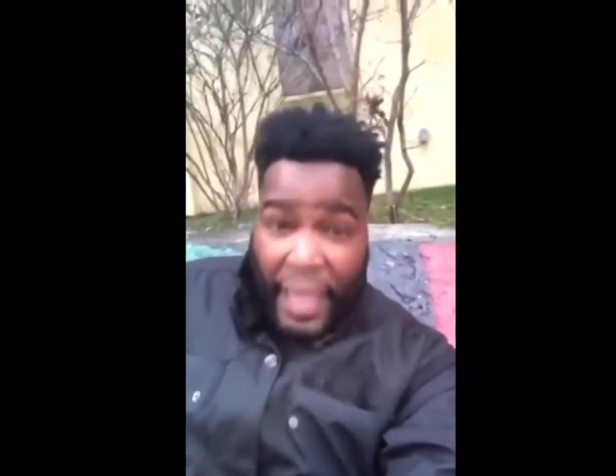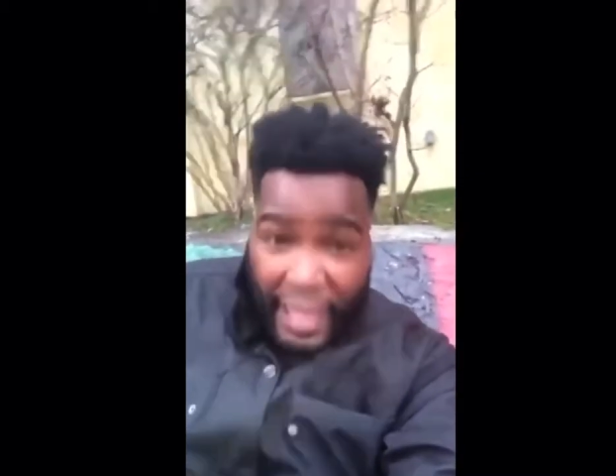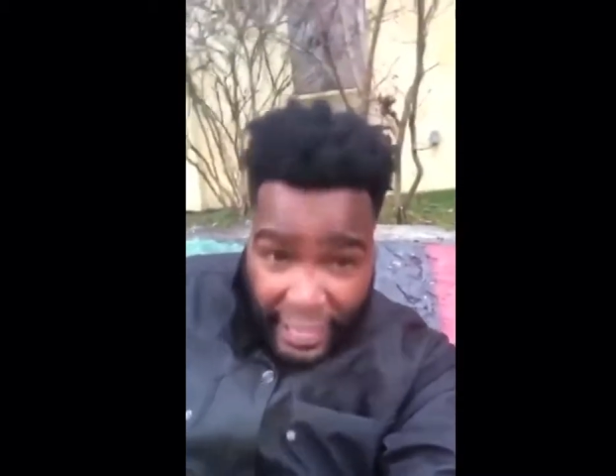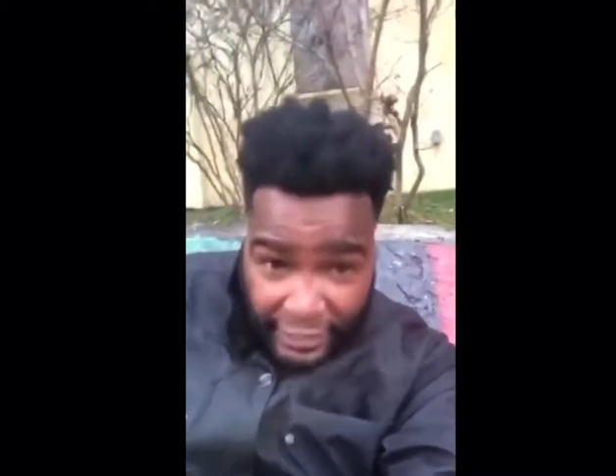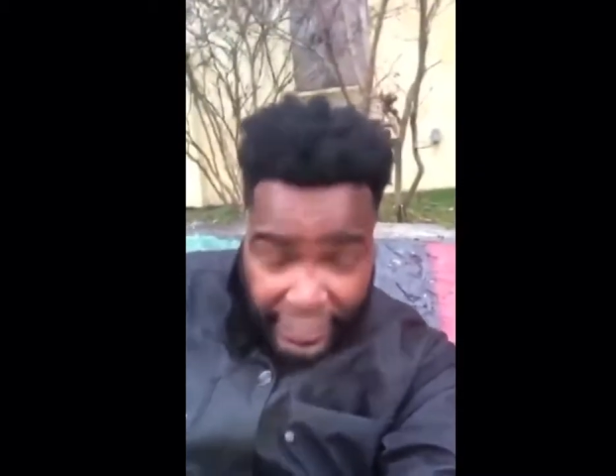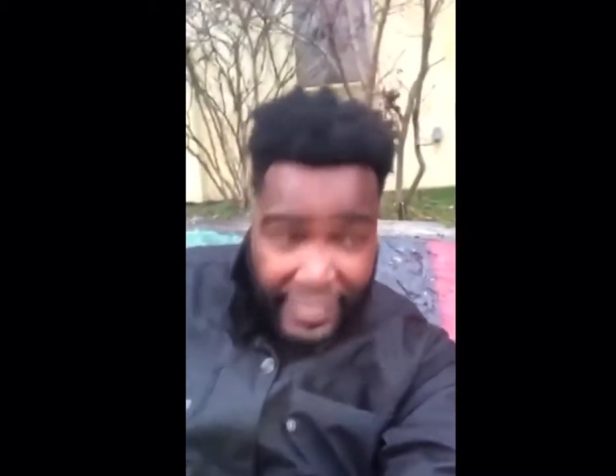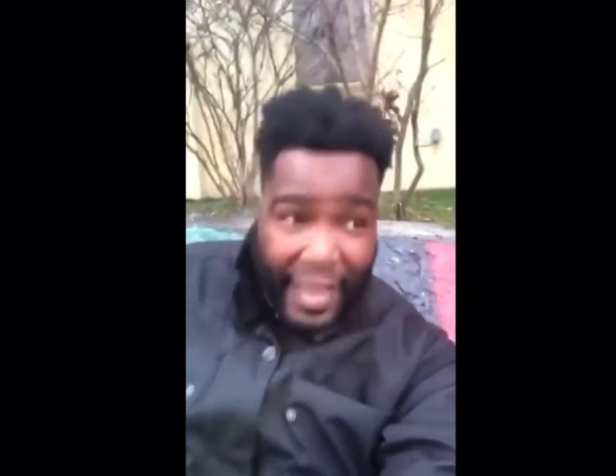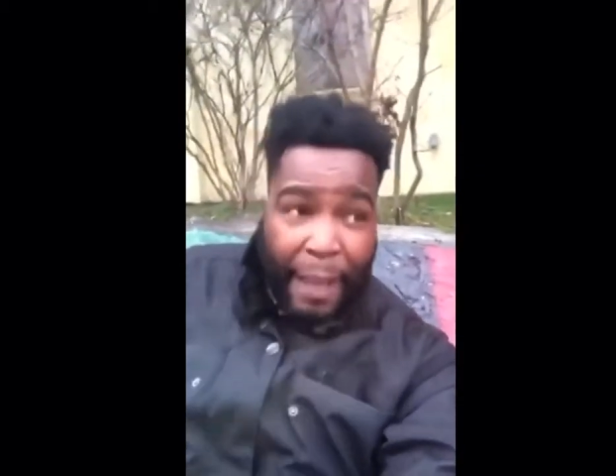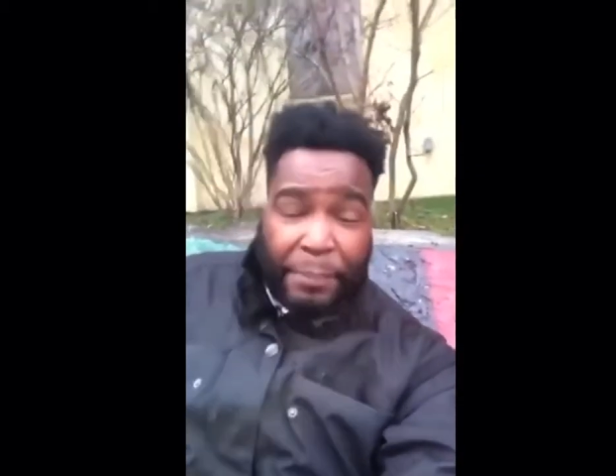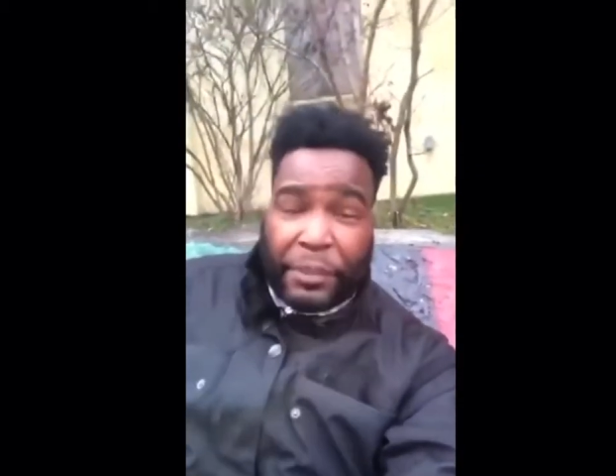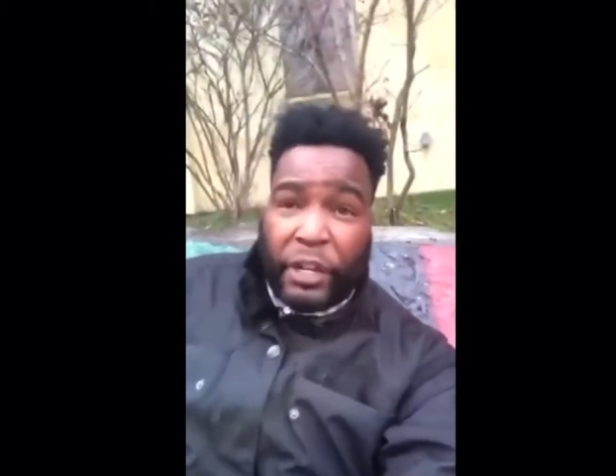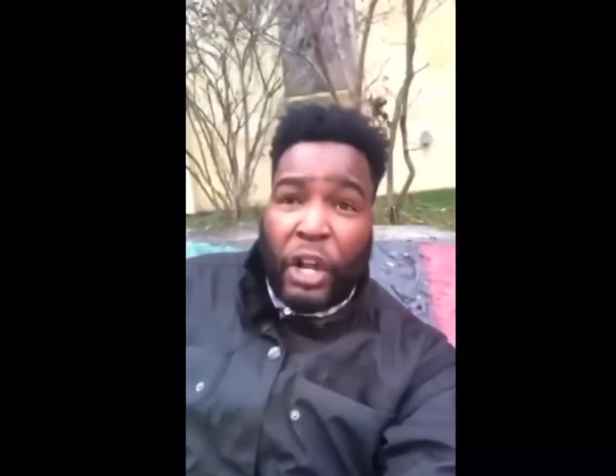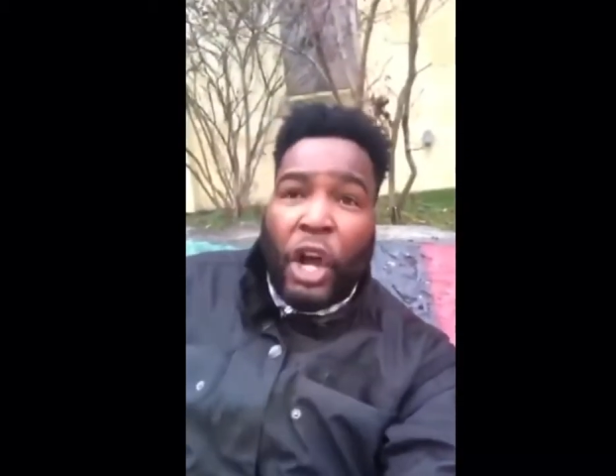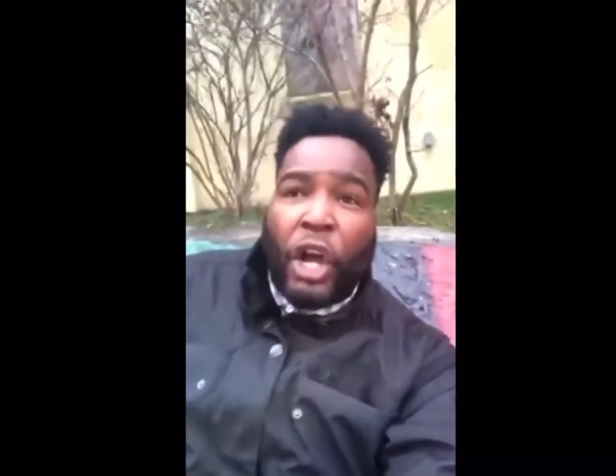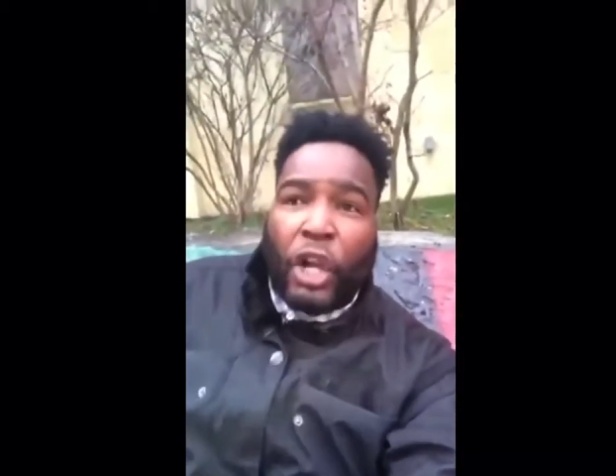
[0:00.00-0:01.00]

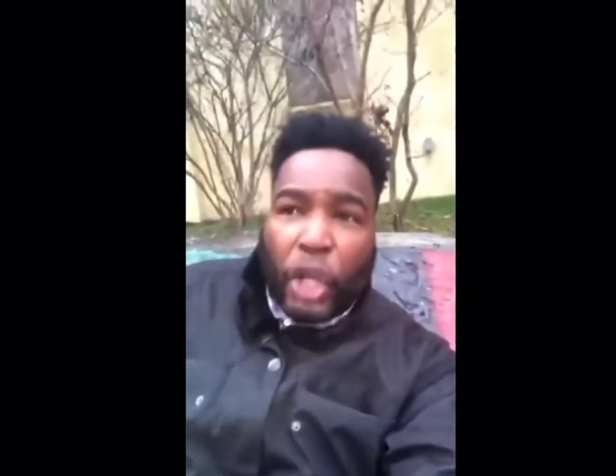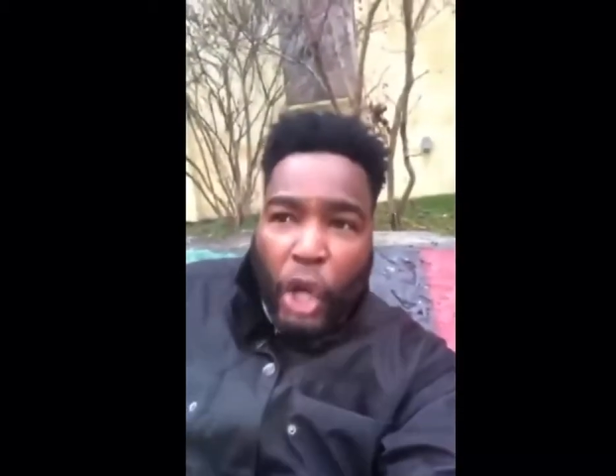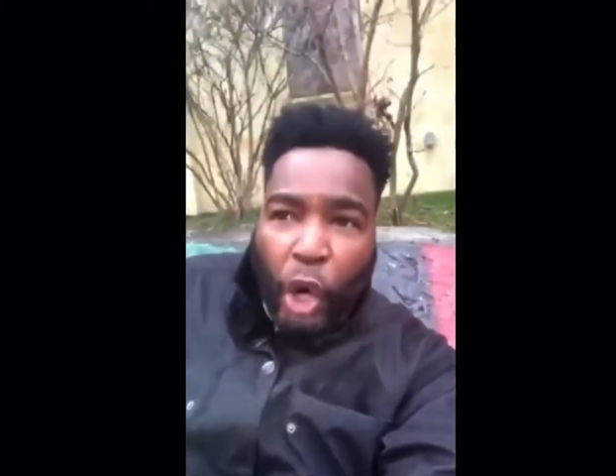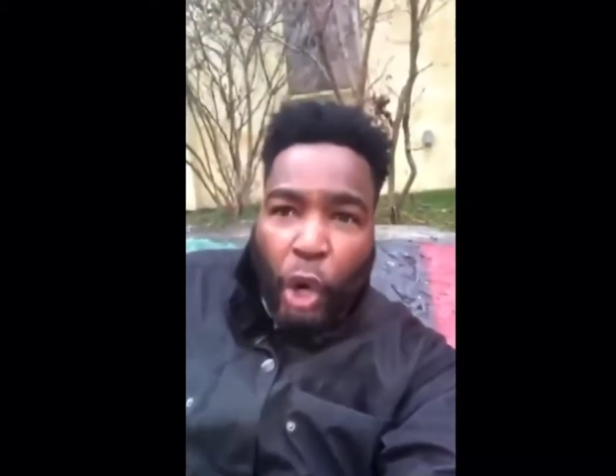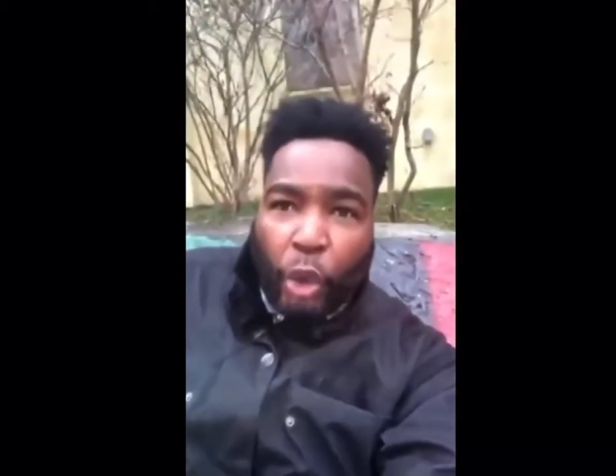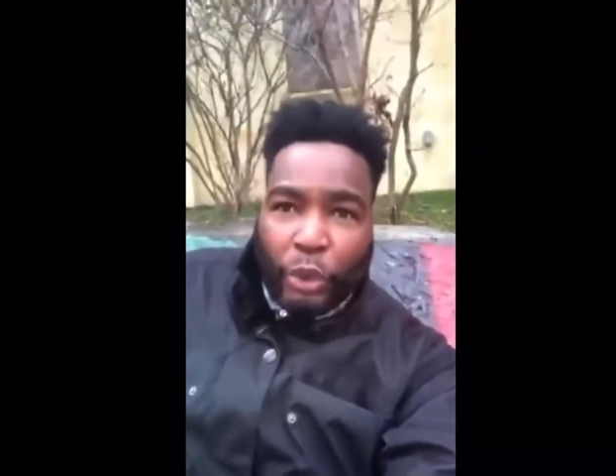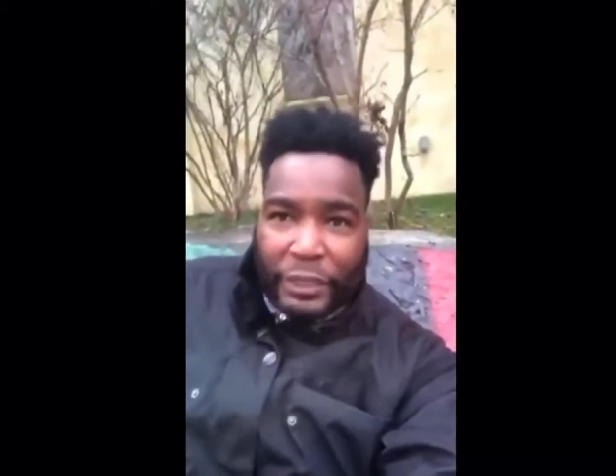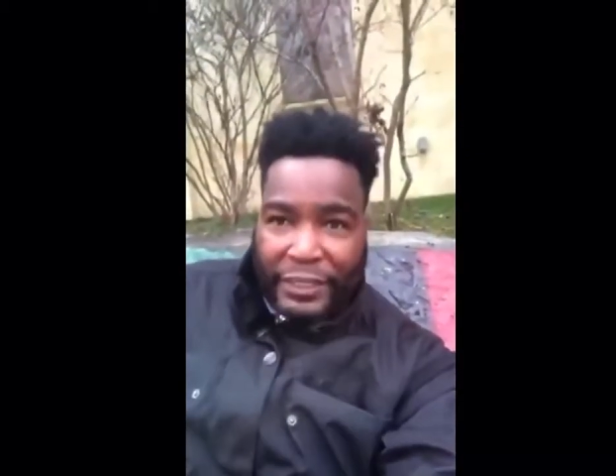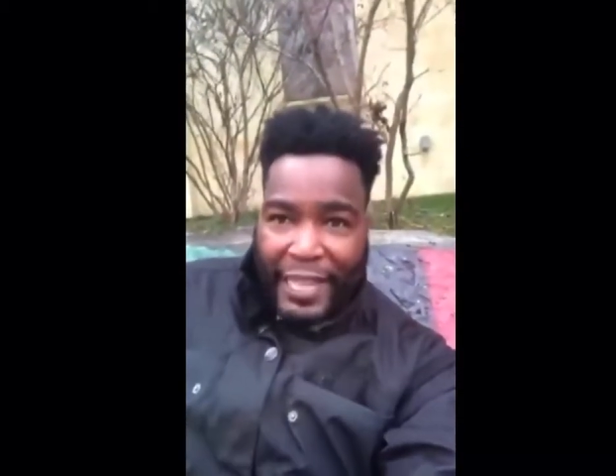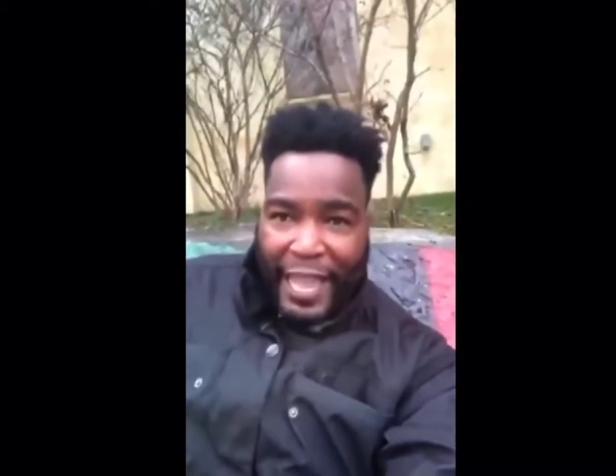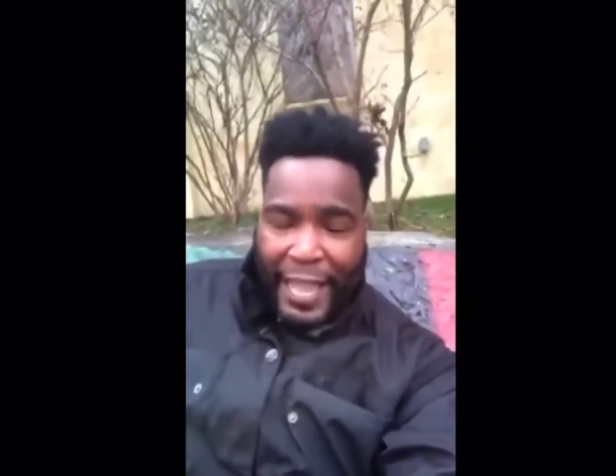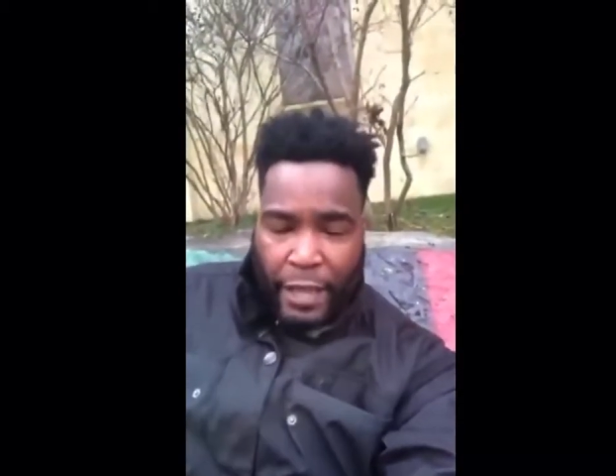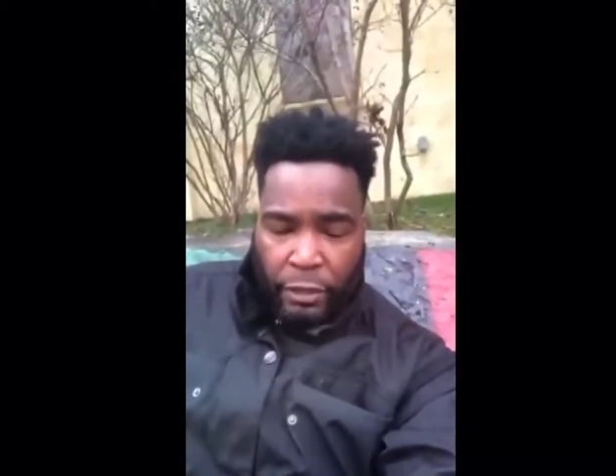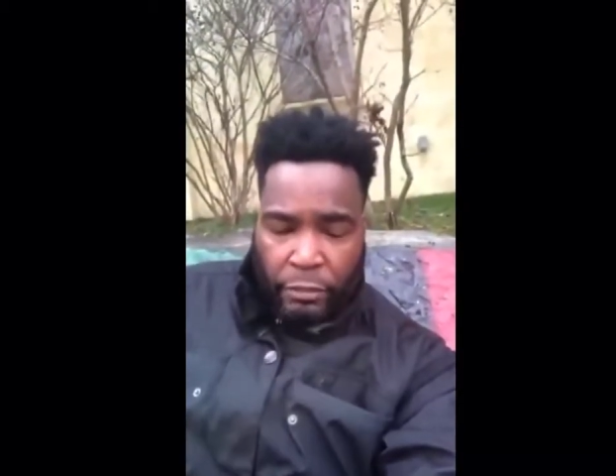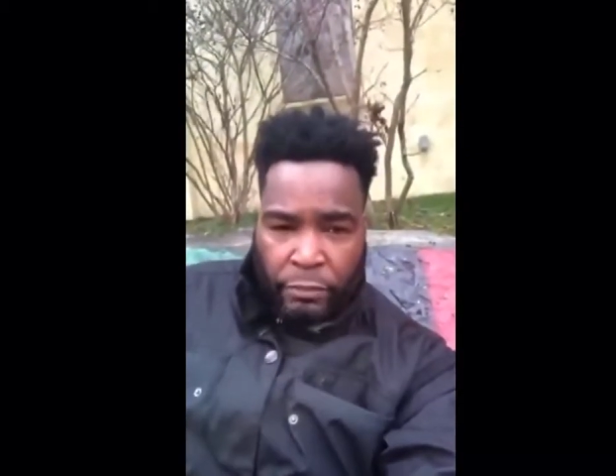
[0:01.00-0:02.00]
helicopter goes
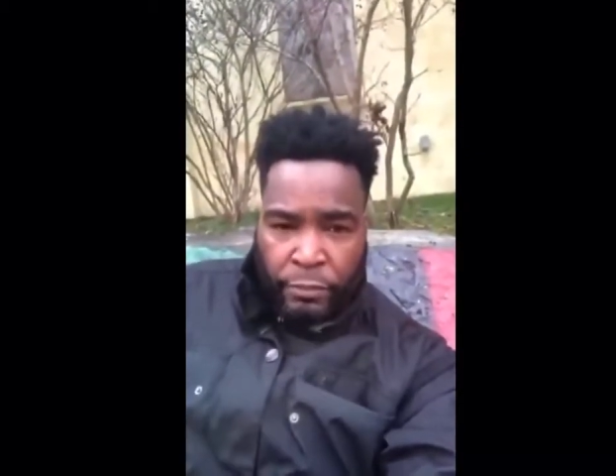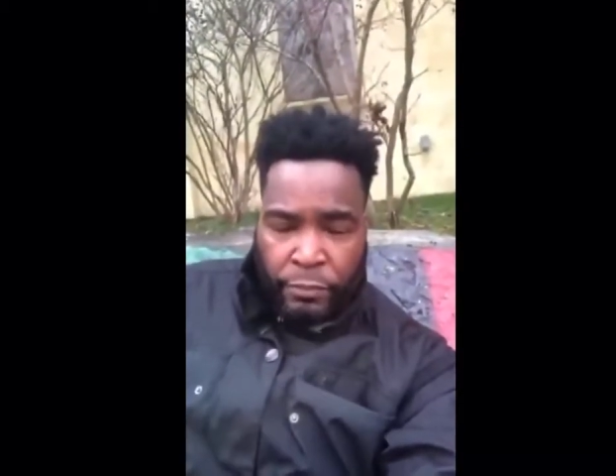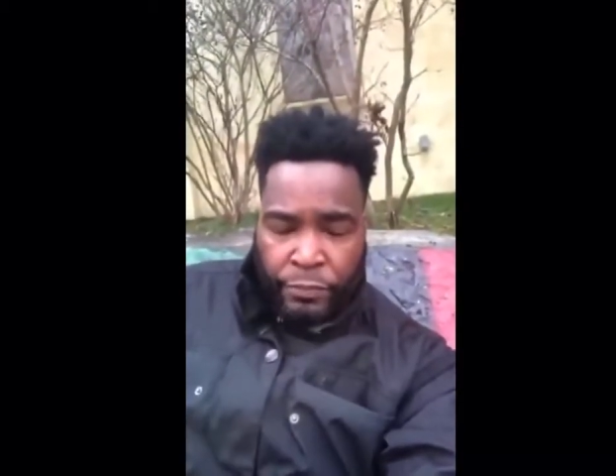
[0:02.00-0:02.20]
down